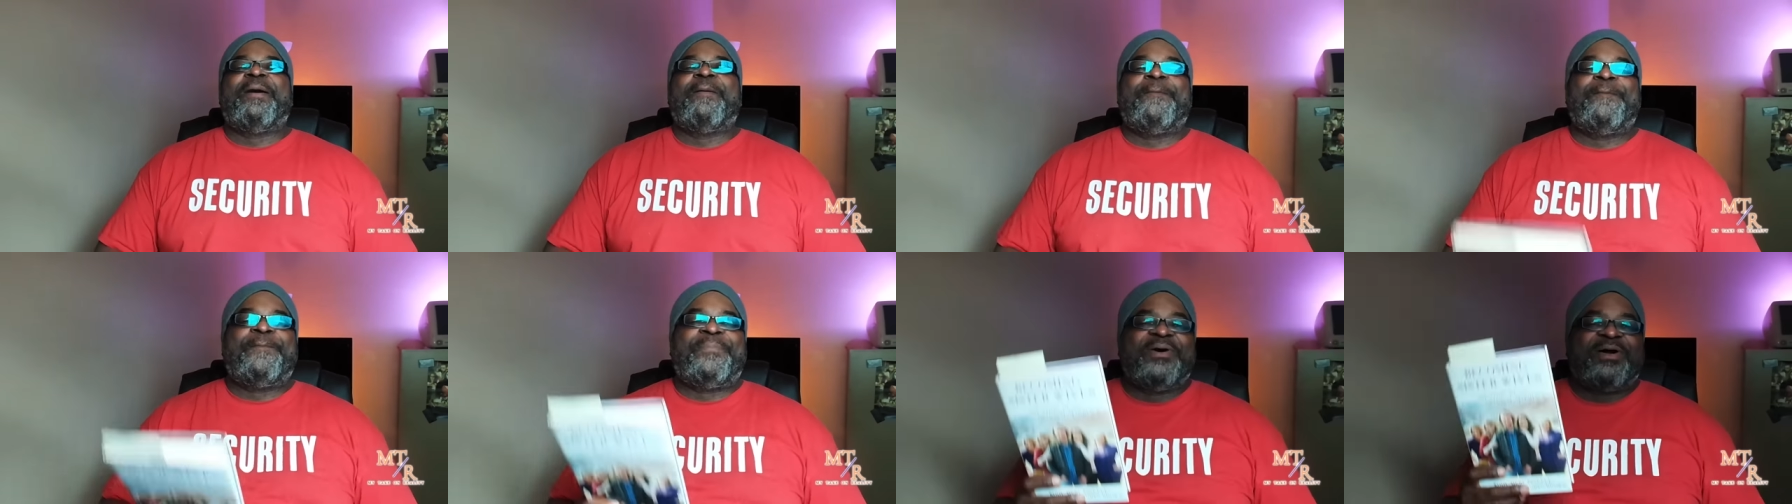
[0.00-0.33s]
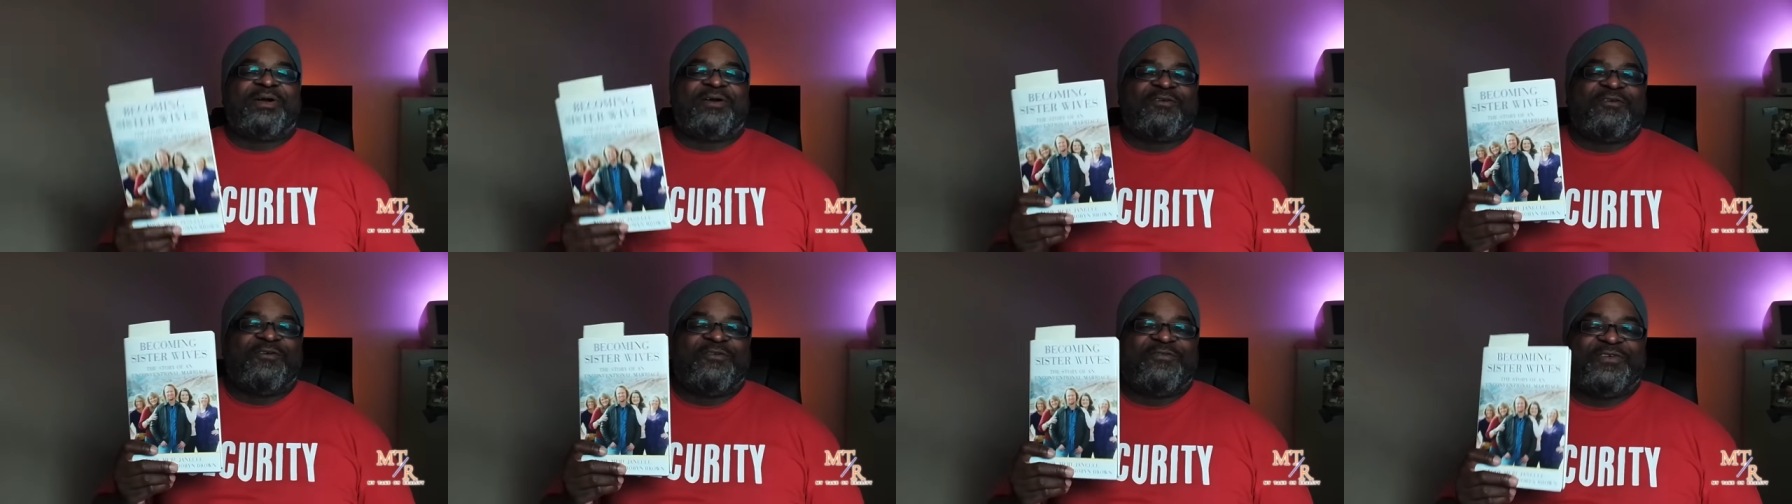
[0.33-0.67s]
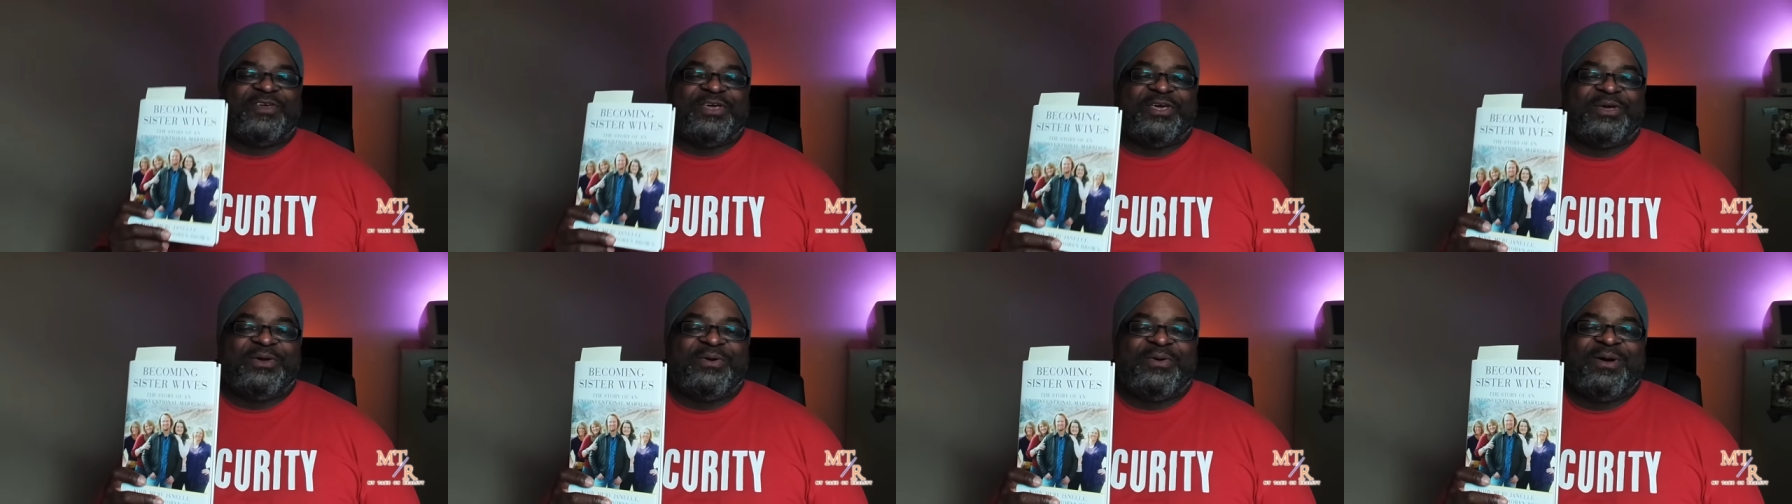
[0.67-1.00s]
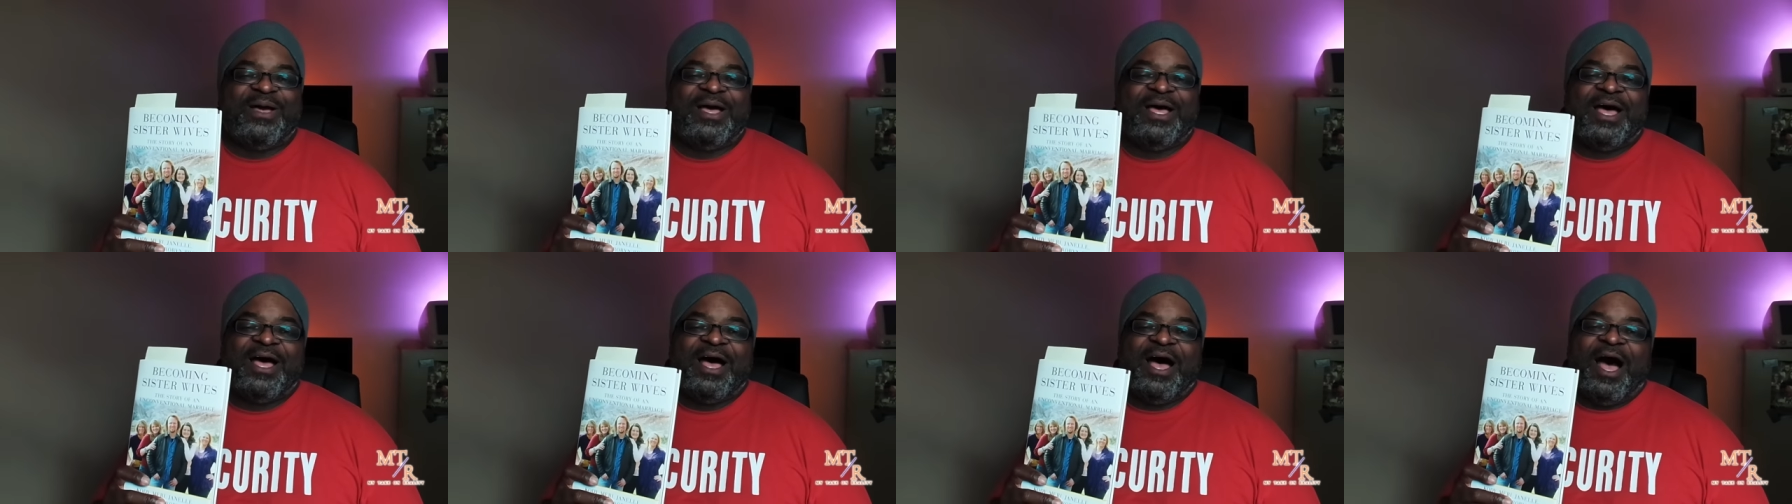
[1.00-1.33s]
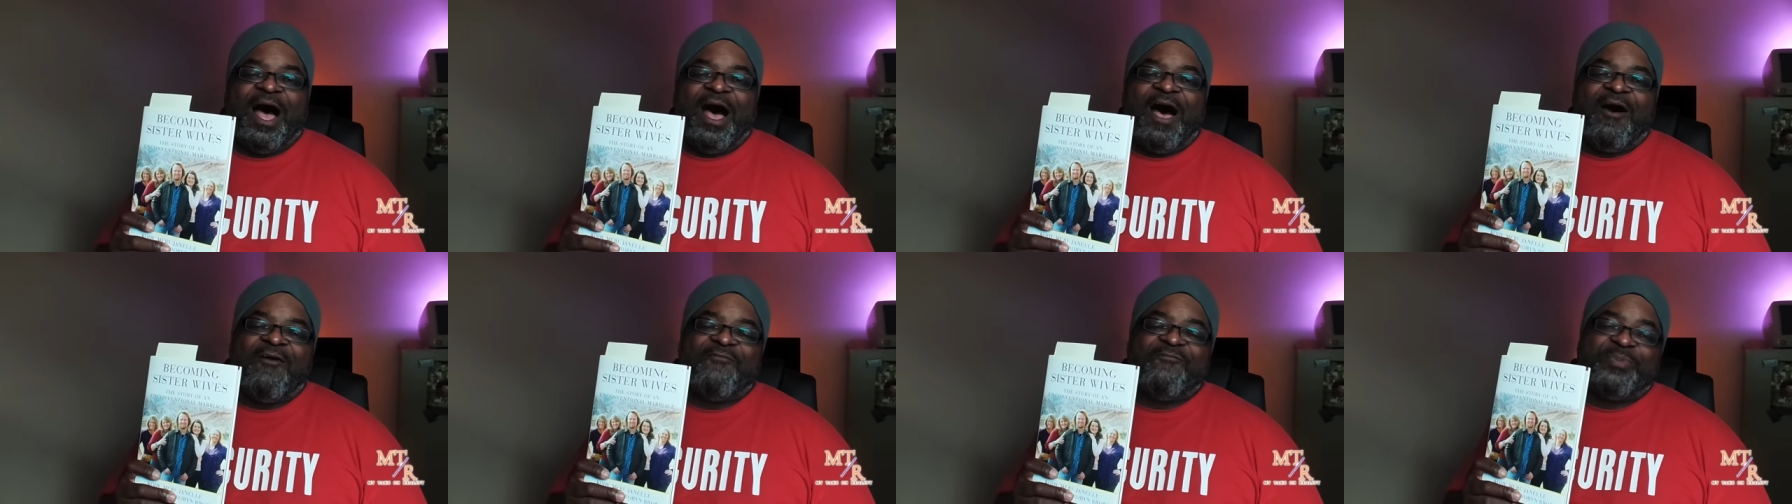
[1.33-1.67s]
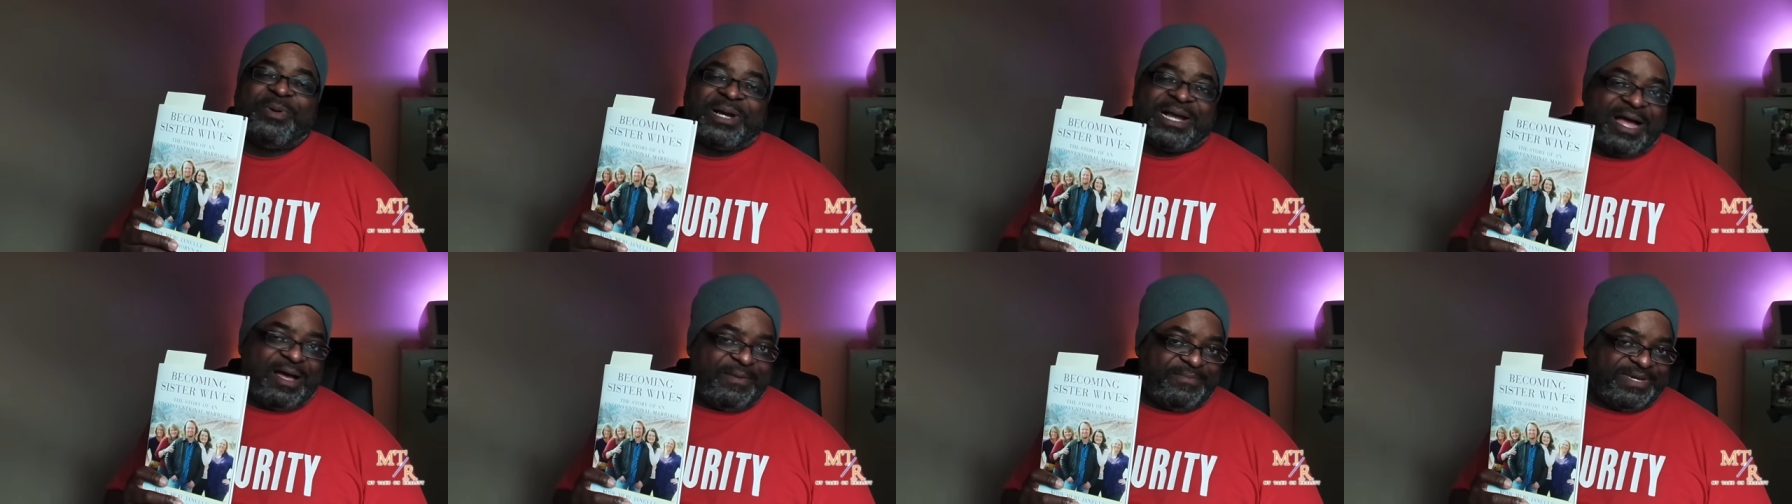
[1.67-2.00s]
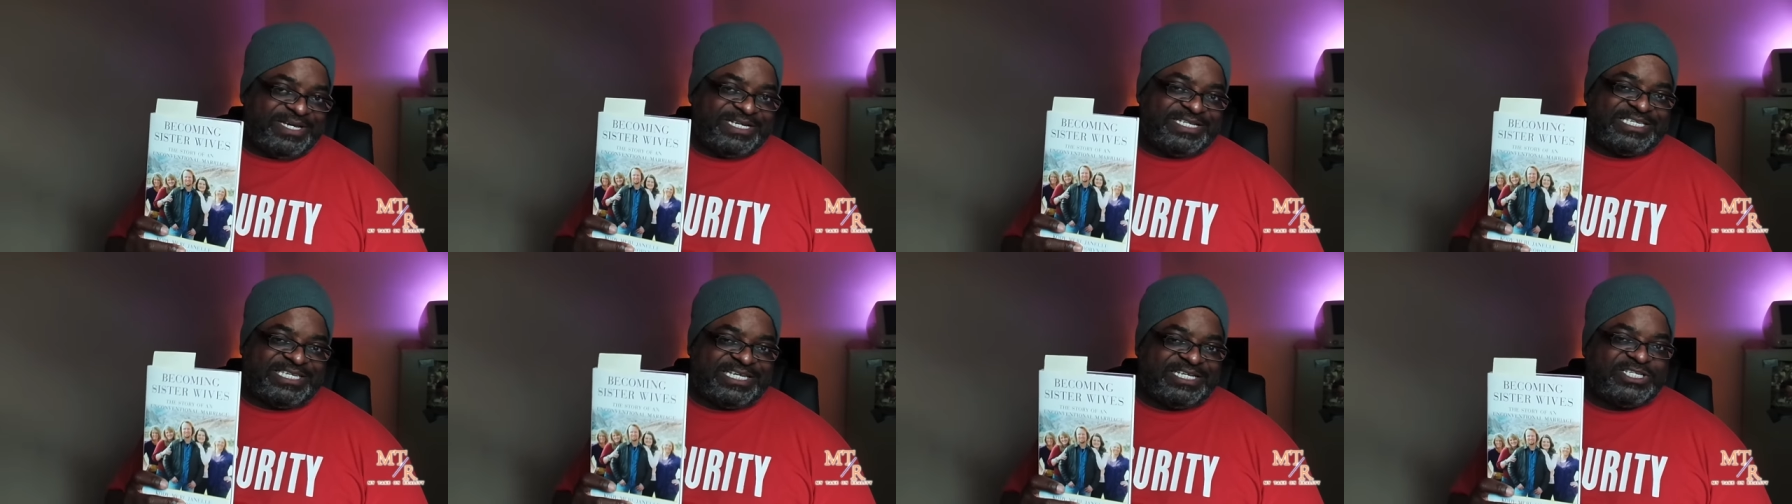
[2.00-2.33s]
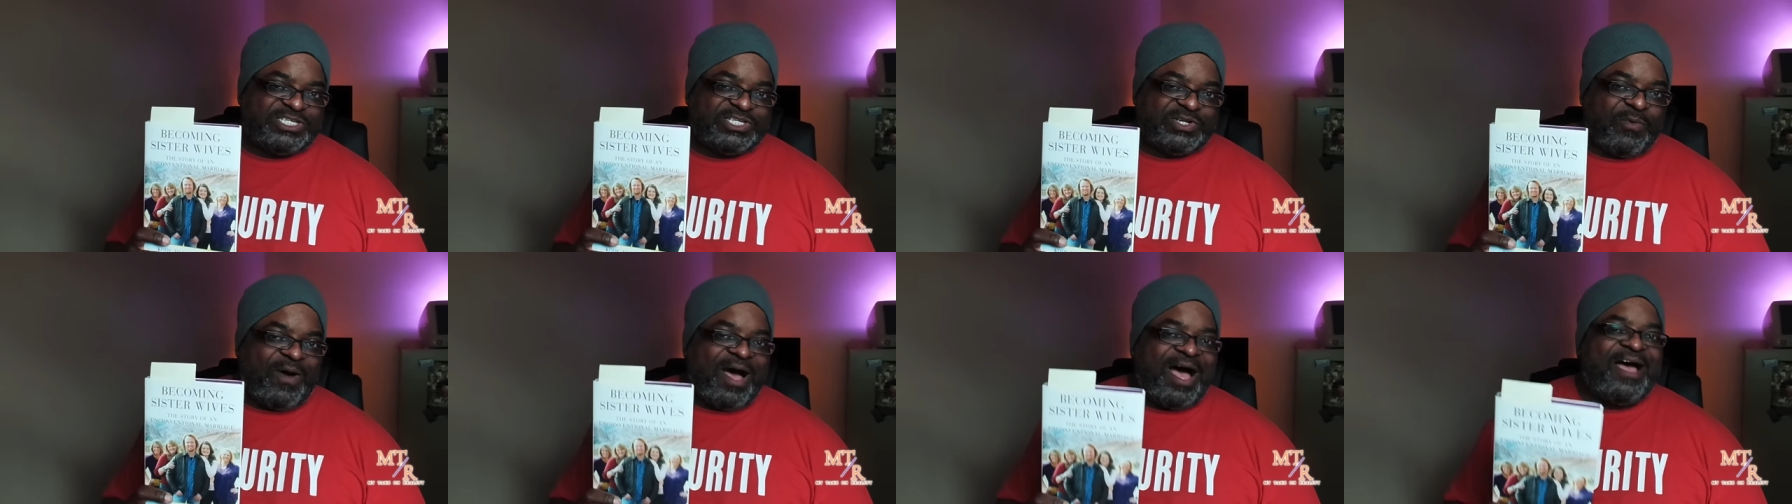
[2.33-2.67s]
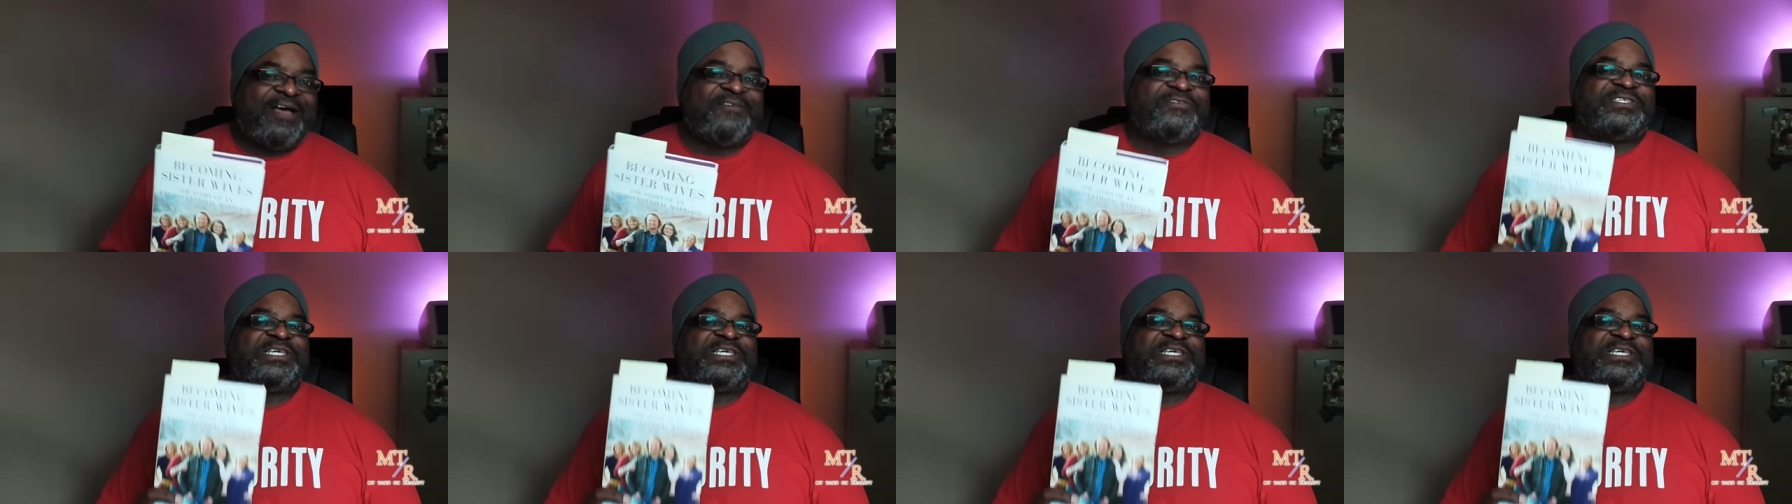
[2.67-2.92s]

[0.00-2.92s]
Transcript: book review of Becoming Sister Wives.